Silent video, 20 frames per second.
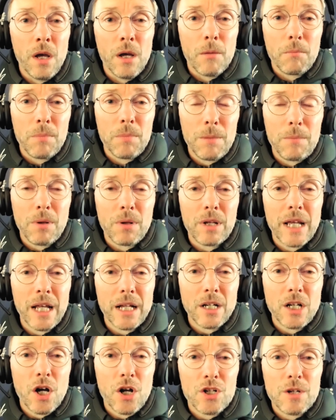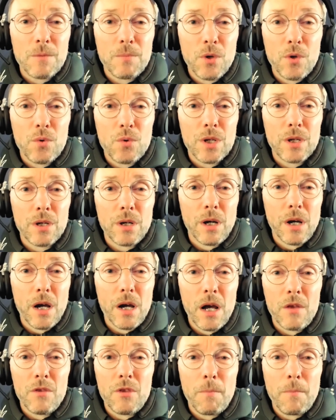people can contribute,
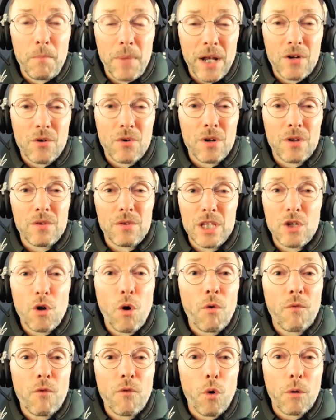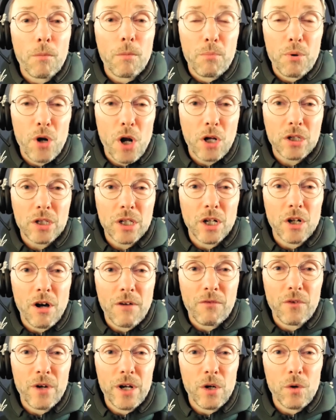the better the overall product and
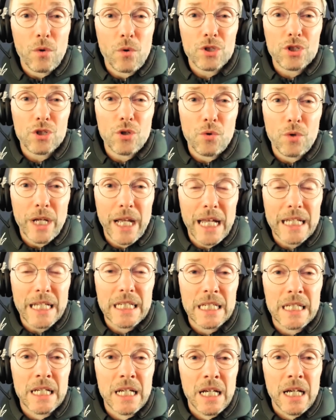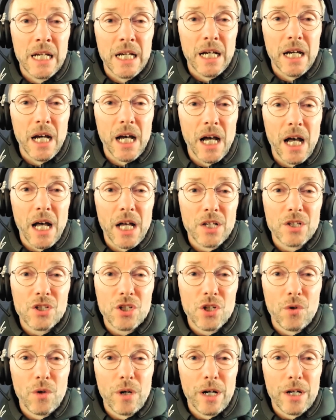offering also gets.
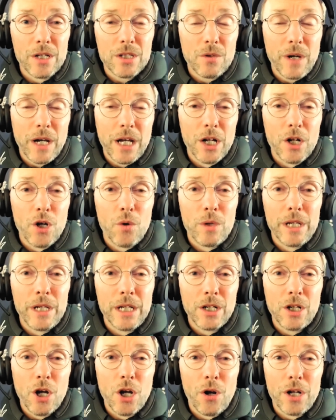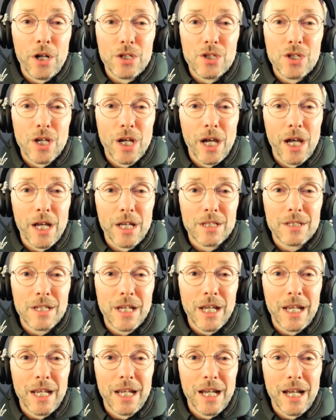So I can only encourage,
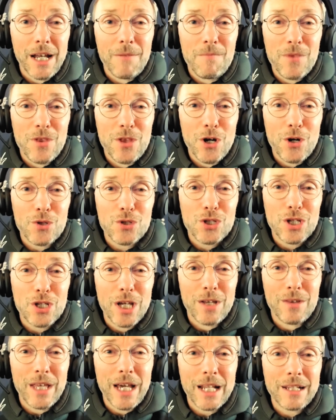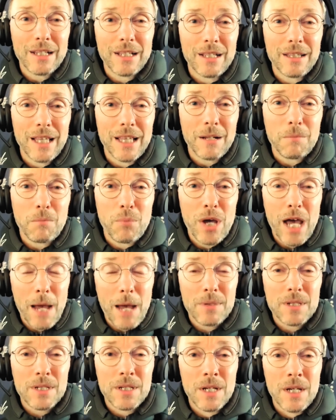those that
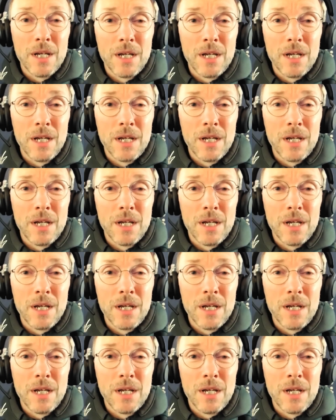perhaps